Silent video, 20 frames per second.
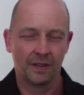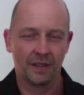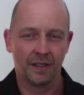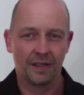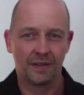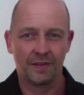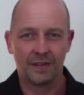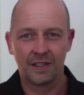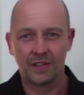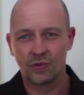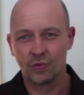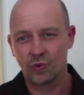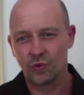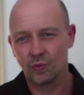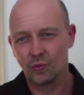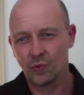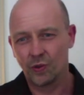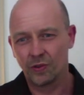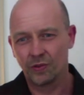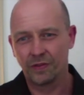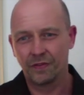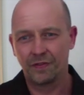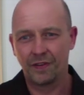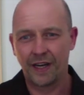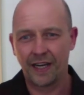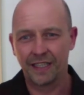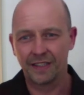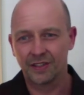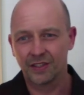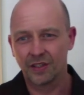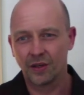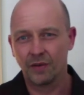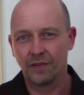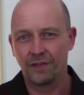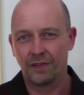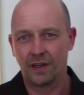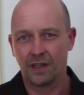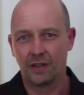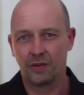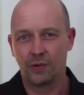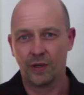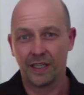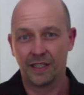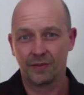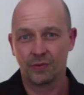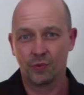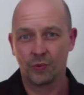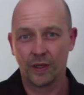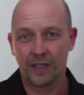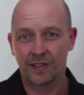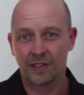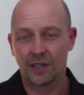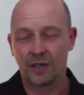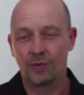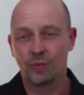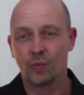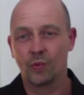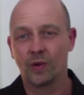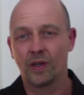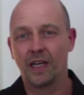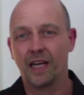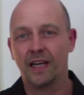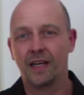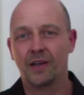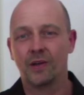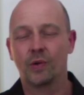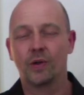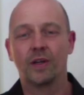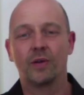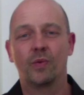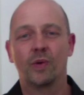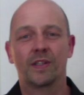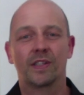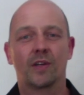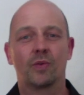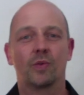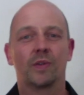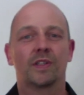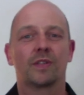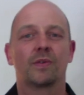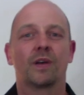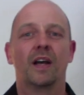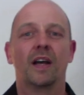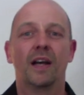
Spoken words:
And this we won't find so far, whether with